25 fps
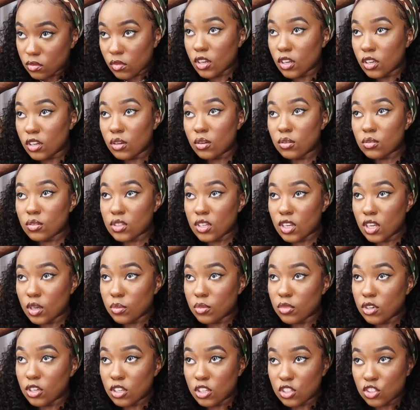It don't take
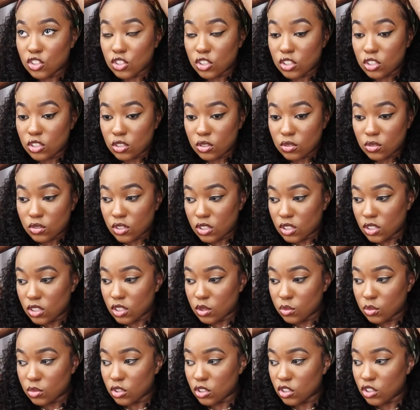much. It don't take
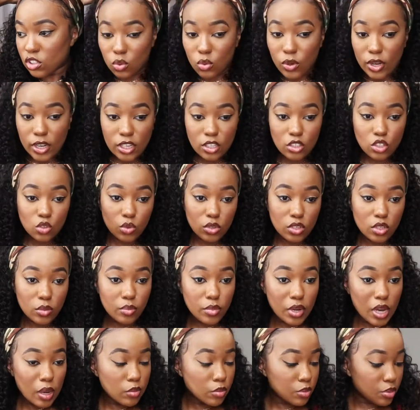that much. Ooh, I can use one of them
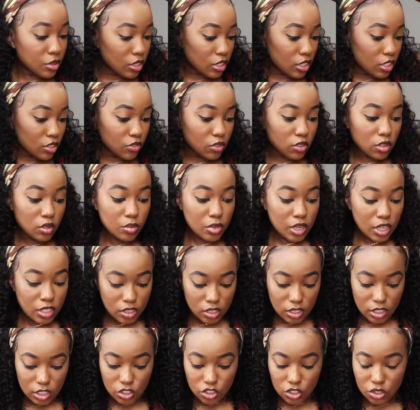bobby pins from the
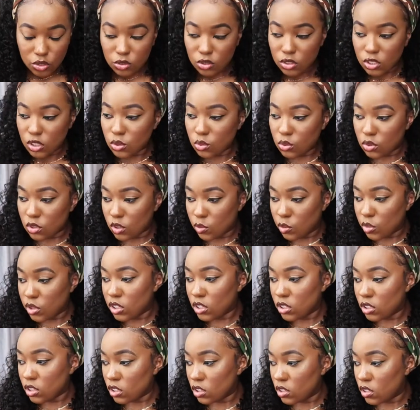boxes. I sure need one to
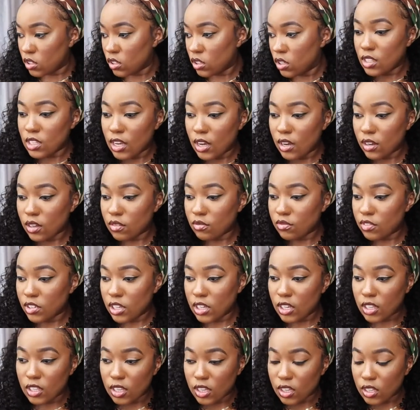pin this. See how
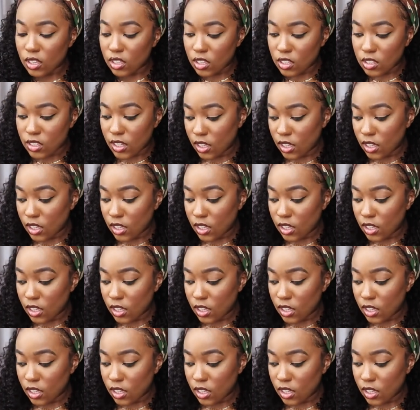convenient that is?